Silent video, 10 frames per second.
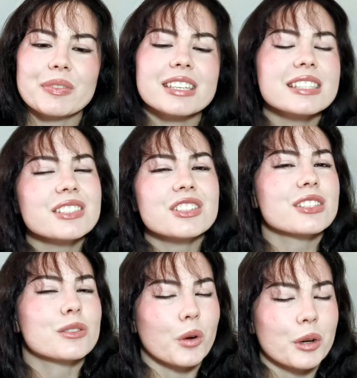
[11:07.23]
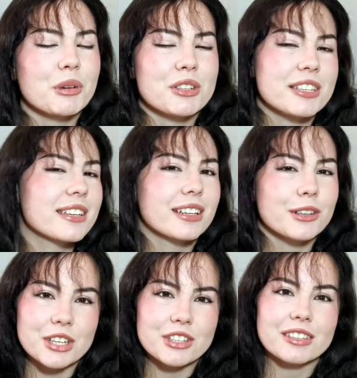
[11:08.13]
This is just one particular
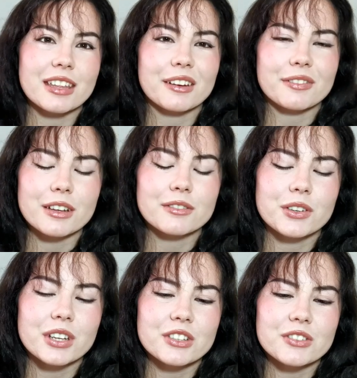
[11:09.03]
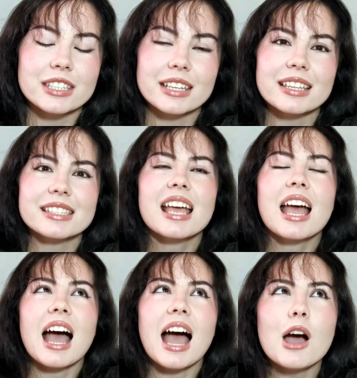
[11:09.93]
question that I found very interesting, and it's,
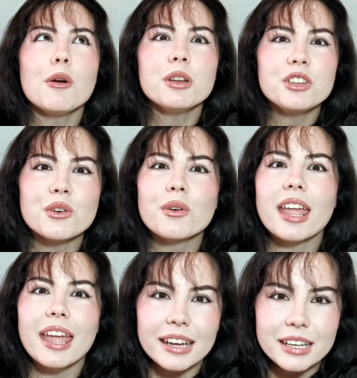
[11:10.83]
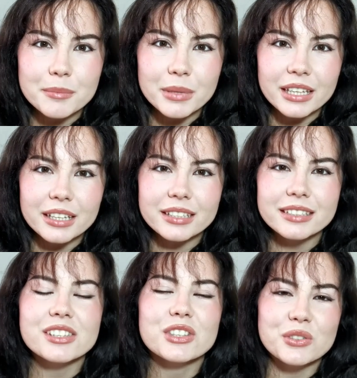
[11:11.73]
how would your enemy
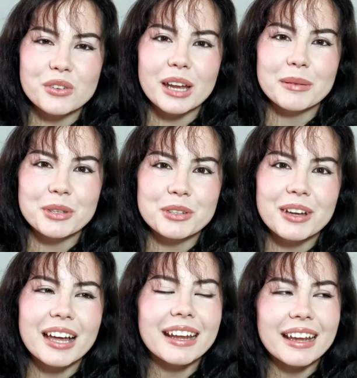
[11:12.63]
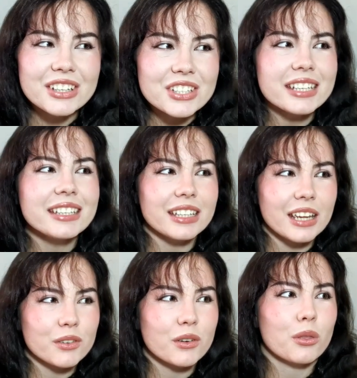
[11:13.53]
describe you? And I actually
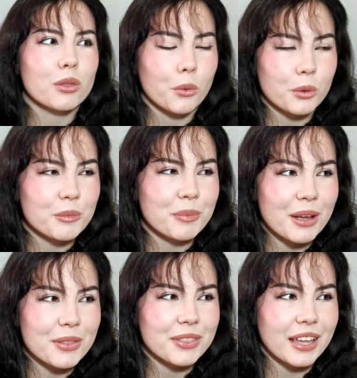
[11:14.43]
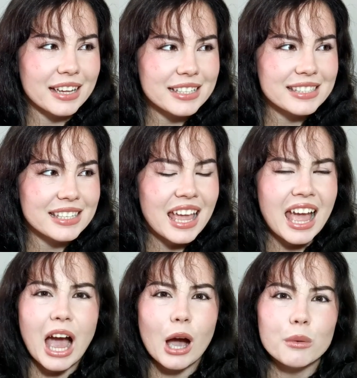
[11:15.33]
never thought about that.
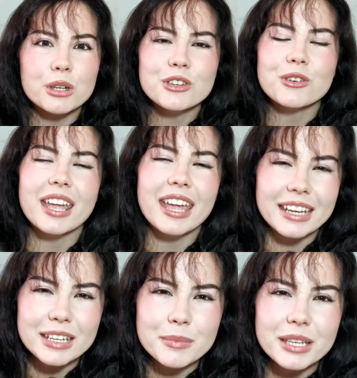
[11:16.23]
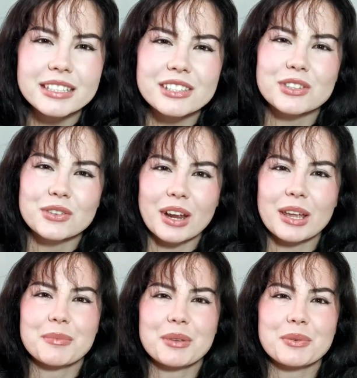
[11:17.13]
How would your enemy
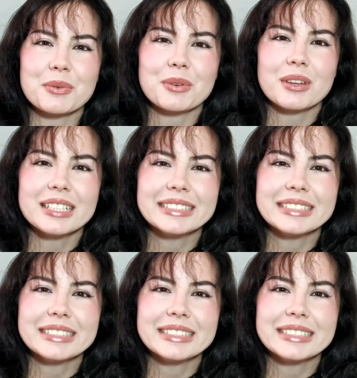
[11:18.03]
describe you?